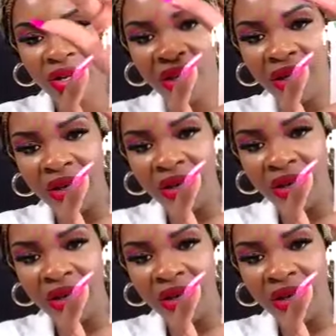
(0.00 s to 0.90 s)
is right
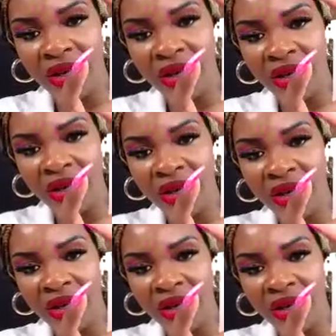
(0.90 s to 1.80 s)
here.
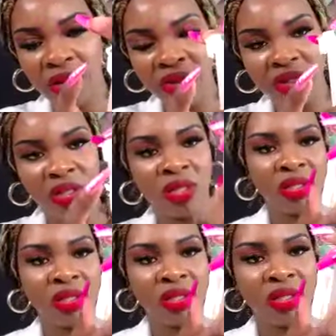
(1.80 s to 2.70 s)
Make sure the label is
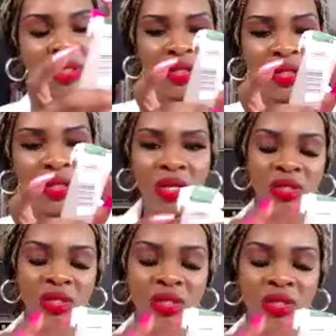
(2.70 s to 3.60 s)
on the
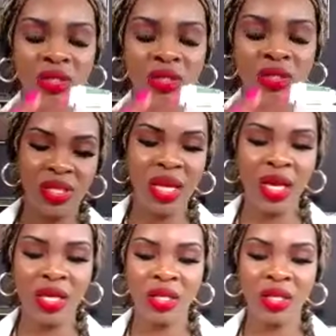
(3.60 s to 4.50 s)
opposite
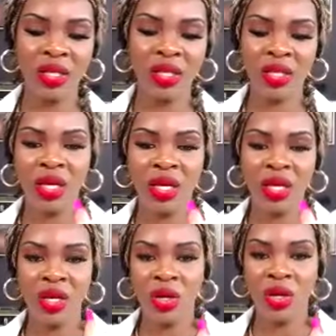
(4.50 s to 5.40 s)
side.
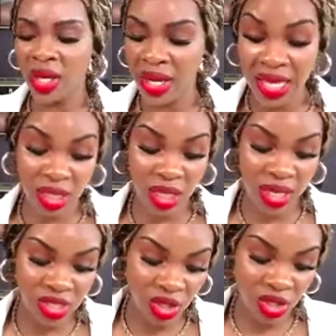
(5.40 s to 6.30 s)
Go ahead as the
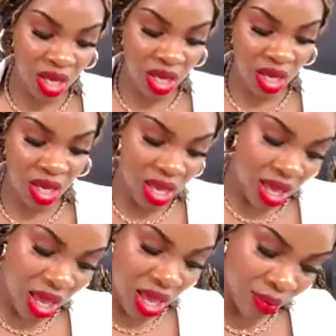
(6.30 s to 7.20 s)
collector.
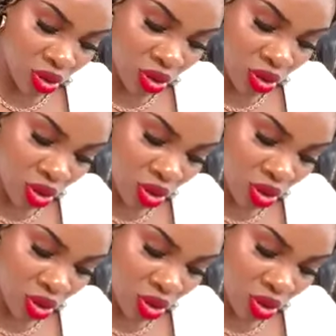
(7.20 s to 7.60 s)
I'm going to